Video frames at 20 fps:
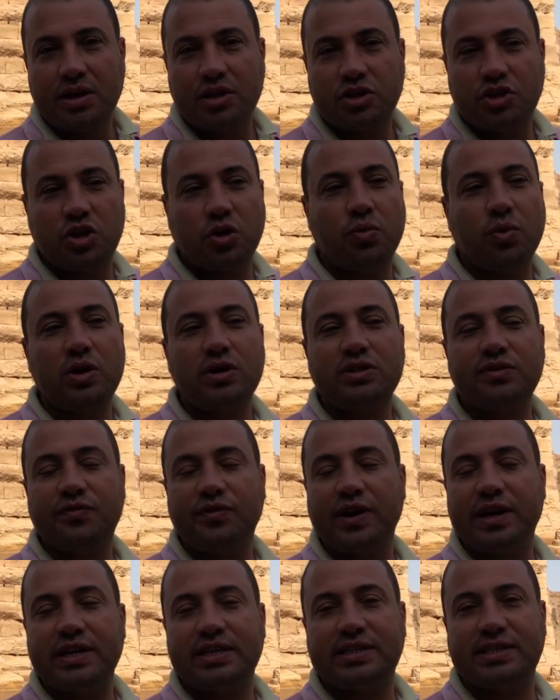She was
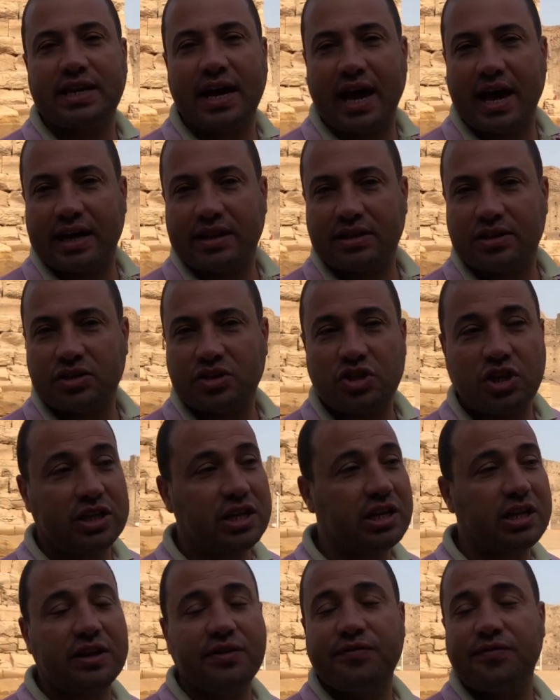very sad. She
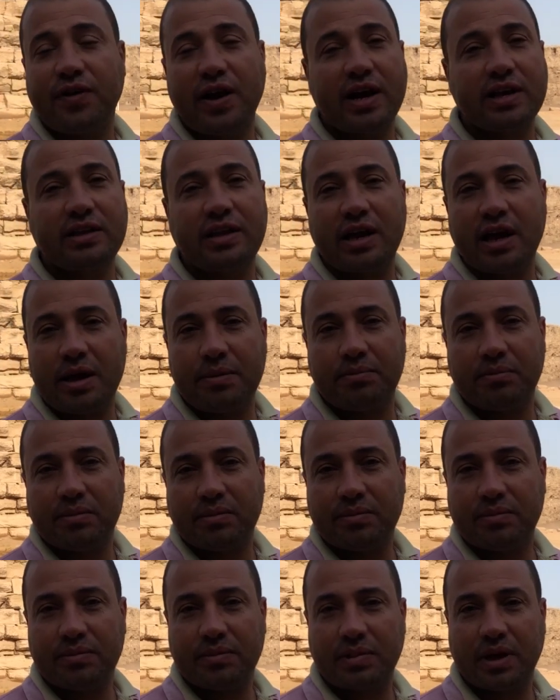didn't find him
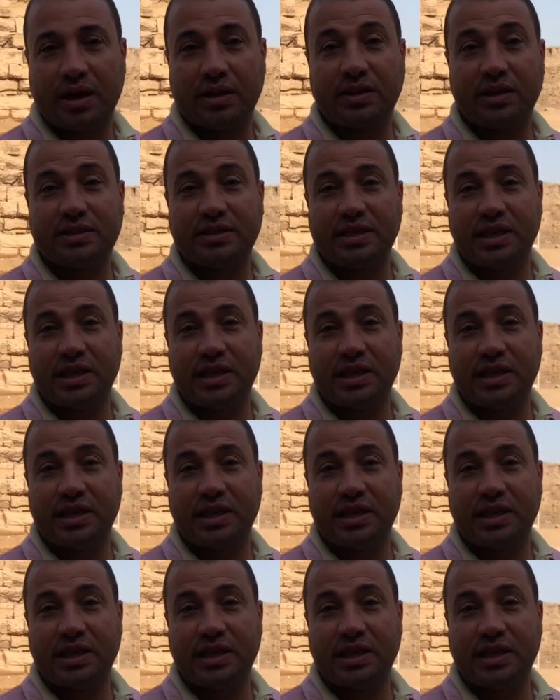in the